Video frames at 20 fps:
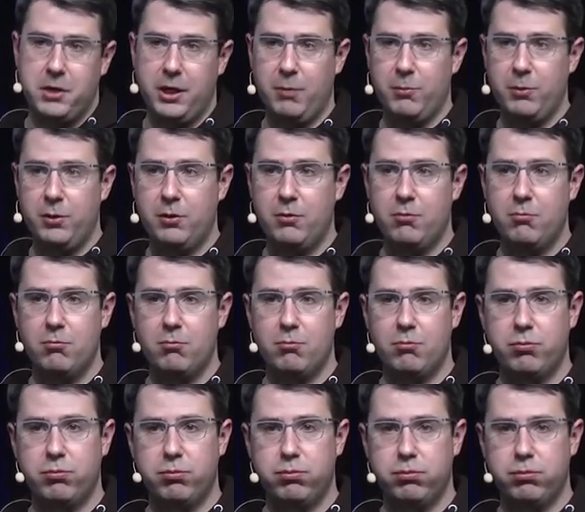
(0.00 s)
I
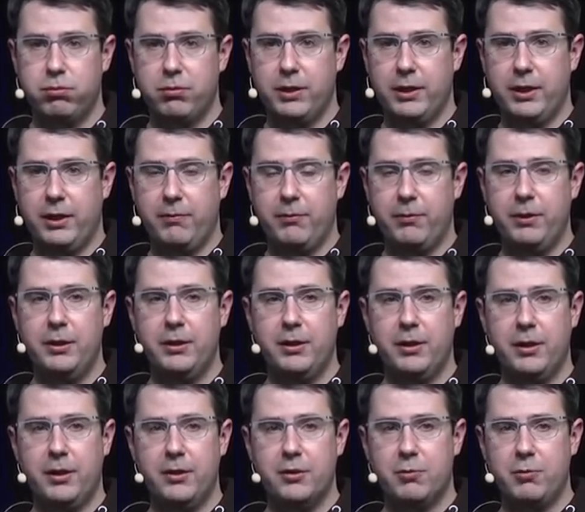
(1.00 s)
mean, I think there
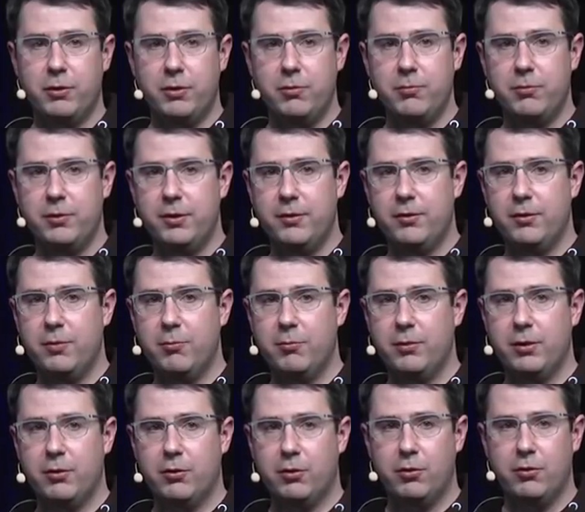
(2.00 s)
are large quantum
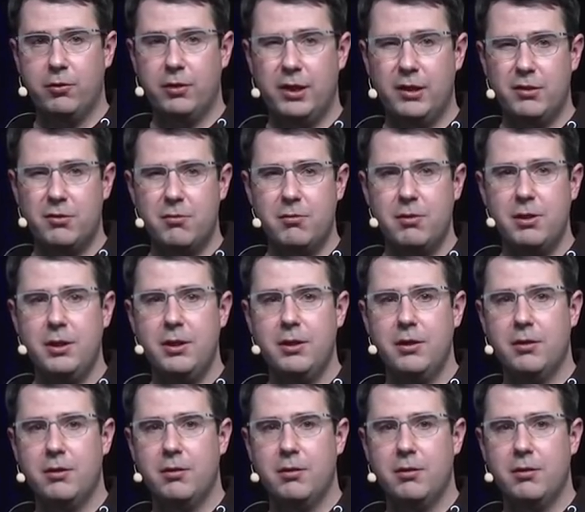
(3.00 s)
systems that occur naturally.